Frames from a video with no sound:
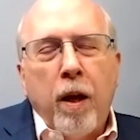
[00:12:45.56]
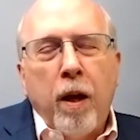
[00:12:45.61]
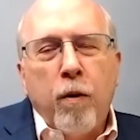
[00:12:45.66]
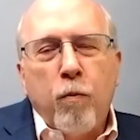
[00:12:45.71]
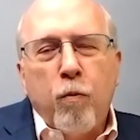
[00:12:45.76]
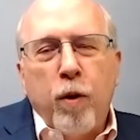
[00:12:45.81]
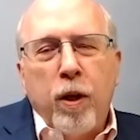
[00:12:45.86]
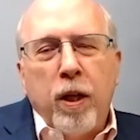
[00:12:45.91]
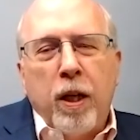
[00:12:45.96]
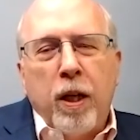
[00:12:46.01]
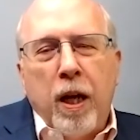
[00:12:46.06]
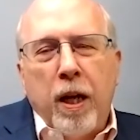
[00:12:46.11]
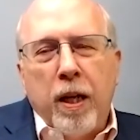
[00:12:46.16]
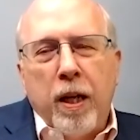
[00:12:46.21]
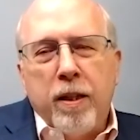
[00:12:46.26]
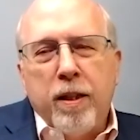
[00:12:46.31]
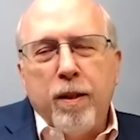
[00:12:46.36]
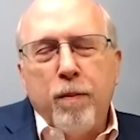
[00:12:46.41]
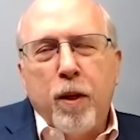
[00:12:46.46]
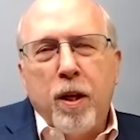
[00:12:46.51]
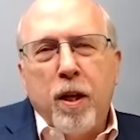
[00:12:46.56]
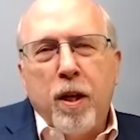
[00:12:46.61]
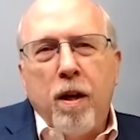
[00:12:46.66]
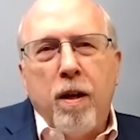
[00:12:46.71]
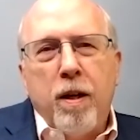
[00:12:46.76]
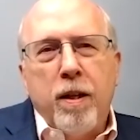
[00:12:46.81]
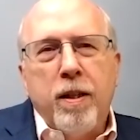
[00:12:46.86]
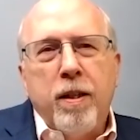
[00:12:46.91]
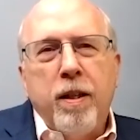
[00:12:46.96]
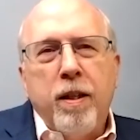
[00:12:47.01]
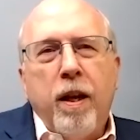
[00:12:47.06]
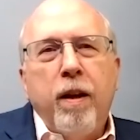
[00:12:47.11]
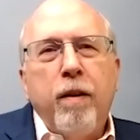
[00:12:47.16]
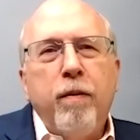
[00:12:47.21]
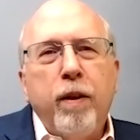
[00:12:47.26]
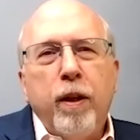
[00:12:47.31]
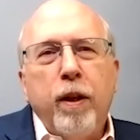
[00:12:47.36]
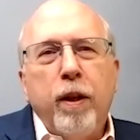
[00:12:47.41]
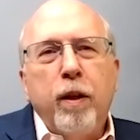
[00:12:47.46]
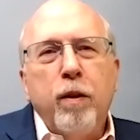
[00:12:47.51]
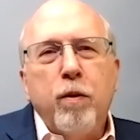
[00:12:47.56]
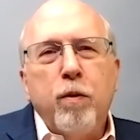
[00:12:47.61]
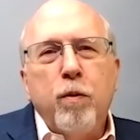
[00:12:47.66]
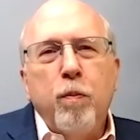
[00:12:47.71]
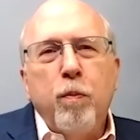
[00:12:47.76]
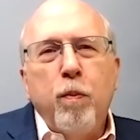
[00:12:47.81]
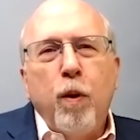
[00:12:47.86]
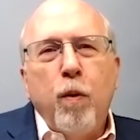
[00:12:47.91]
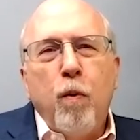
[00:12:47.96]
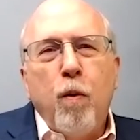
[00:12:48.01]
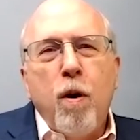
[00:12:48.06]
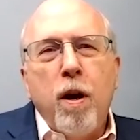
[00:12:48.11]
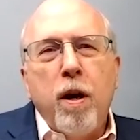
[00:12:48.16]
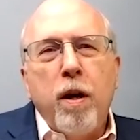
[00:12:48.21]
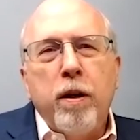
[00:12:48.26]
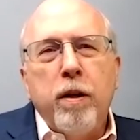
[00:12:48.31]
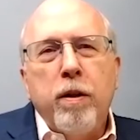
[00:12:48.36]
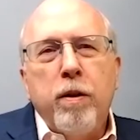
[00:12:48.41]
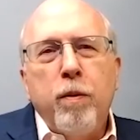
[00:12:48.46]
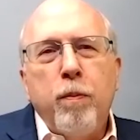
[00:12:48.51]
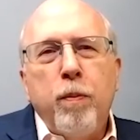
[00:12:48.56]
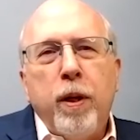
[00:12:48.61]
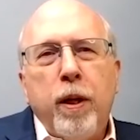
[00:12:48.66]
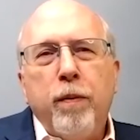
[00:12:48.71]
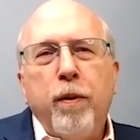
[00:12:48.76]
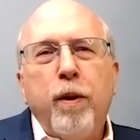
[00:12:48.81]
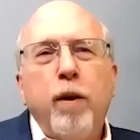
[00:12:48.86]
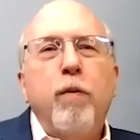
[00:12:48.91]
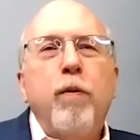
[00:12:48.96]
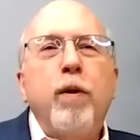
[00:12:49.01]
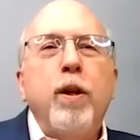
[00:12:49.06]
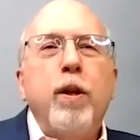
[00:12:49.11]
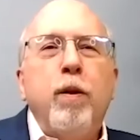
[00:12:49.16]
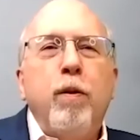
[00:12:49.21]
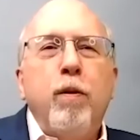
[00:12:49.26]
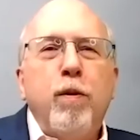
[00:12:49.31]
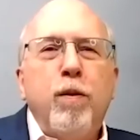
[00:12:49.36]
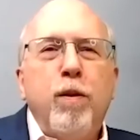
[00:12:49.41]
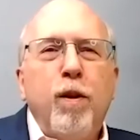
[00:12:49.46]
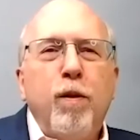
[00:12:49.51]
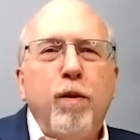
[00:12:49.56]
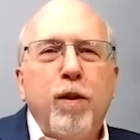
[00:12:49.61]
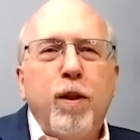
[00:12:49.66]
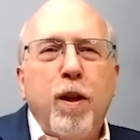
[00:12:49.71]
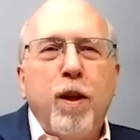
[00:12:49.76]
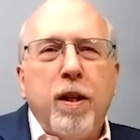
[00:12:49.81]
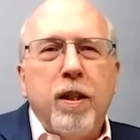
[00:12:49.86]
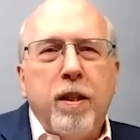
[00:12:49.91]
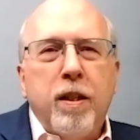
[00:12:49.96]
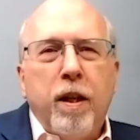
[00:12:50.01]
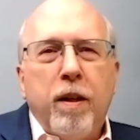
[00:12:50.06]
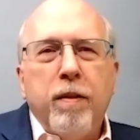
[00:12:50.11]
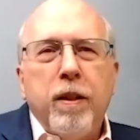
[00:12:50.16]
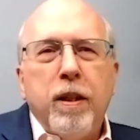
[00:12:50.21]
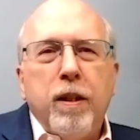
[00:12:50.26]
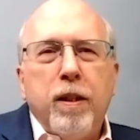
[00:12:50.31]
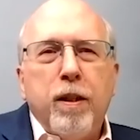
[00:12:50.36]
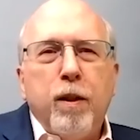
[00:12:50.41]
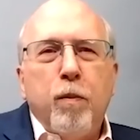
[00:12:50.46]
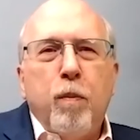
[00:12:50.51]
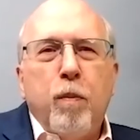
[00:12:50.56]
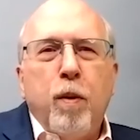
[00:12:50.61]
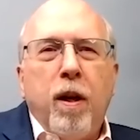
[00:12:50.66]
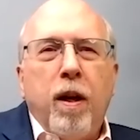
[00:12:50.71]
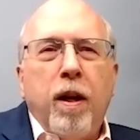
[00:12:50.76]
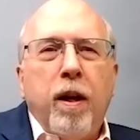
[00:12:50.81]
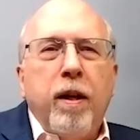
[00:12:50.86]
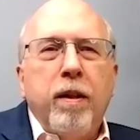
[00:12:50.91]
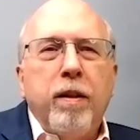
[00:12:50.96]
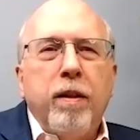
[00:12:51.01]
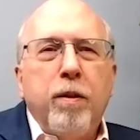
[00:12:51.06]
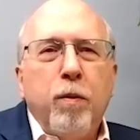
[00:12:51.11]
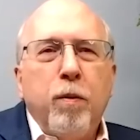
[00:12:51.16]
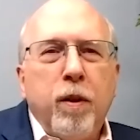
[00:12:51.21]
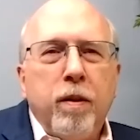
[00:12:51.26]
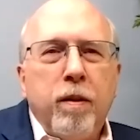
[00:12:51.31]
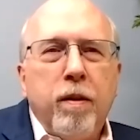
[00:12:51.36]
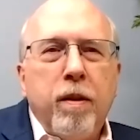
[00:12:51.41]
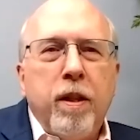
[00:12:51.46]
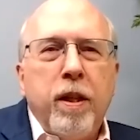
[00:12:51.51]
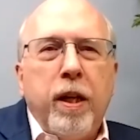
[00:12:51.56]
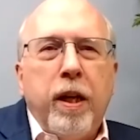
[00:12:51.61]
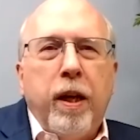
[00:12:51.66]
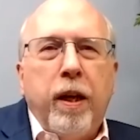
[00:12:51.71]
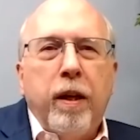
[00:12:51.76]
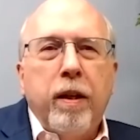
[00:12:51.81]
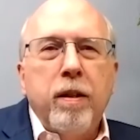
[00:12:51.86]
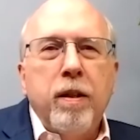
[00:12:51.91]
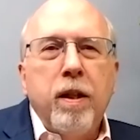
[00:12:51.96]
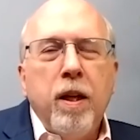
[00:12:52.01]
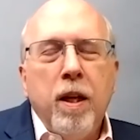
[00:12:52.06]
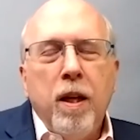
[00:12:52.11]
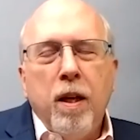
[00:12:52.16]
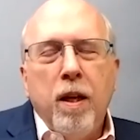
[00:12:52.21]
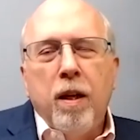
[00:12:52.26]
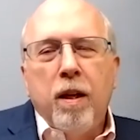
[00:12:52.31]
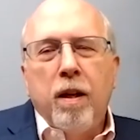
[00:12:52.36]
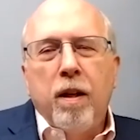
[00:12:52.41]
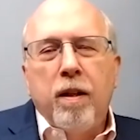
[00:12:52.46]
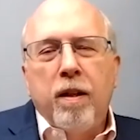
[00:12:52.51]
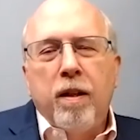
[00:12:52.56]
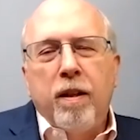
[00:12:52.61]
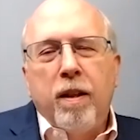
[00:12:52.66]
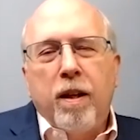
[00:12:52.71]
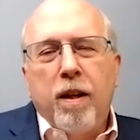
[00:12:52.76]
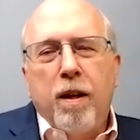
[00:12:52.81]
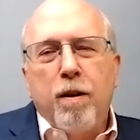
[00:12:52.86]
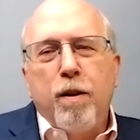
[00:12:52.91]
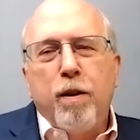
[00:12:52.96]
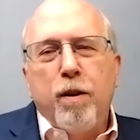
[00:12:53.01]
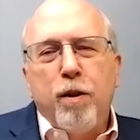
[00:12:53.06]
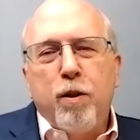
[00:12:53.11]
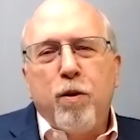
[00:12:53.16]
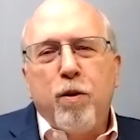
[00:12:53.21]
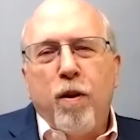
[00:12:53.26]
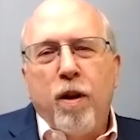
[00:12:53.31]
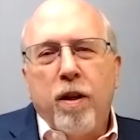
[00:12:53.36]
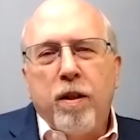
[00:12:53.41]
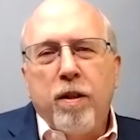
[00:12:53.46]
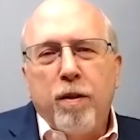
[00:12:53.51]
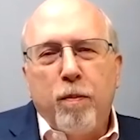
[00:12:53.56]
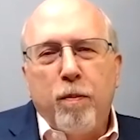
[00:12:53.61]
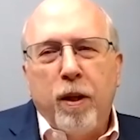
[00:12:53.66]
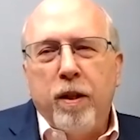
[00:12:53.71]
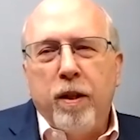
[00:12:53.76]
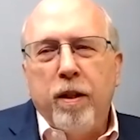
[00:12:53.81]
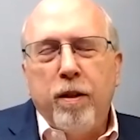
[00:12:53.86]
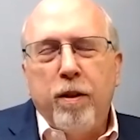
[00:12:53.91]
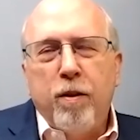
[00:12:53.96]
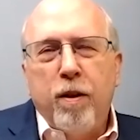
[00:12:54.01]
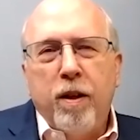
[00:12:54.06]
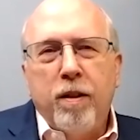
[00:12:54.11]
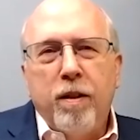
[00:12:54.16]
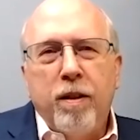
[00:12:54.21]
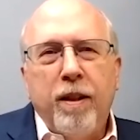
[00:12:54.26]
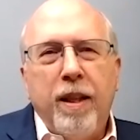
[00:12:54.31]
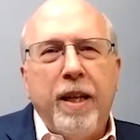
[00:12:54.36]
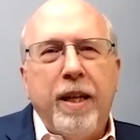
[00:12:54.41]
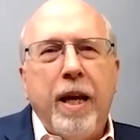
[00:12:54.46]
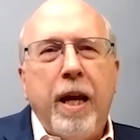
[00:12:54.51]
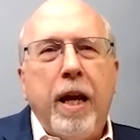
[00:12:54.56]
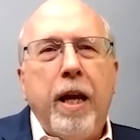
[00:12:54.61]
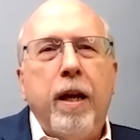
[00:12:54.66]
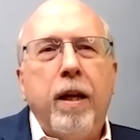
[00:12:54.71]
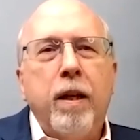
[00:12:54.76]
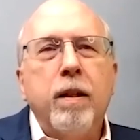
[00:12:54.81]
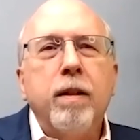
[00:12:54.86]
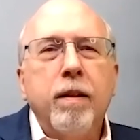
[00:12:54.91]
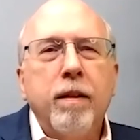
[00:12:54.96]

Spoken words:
realize some cost savings, but want to be able to reuse those cost savings and apply it to other things. Under the current budget structure, they can't.